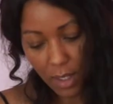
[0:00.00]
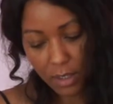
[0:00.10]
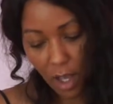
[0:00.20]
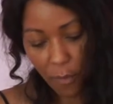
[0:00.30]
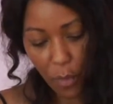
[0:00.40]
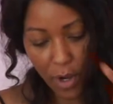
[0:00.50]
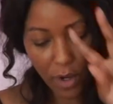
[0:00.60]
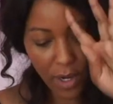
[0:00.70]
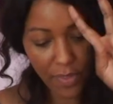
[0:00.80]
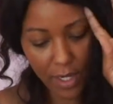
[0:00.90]
soft
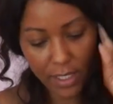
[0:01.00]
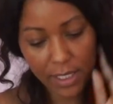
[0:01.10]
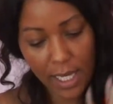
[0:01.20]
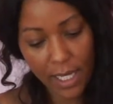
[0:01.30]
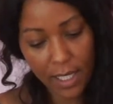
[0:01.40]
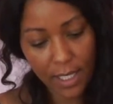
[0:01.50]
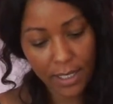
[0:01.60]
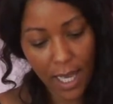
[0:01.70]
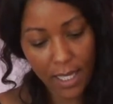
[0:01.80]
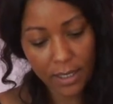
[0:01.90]
boil and then it, say, it
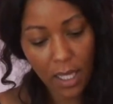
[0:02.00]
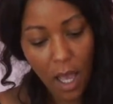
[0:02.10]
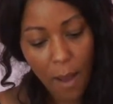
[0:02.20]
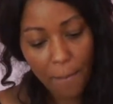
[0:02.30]
says,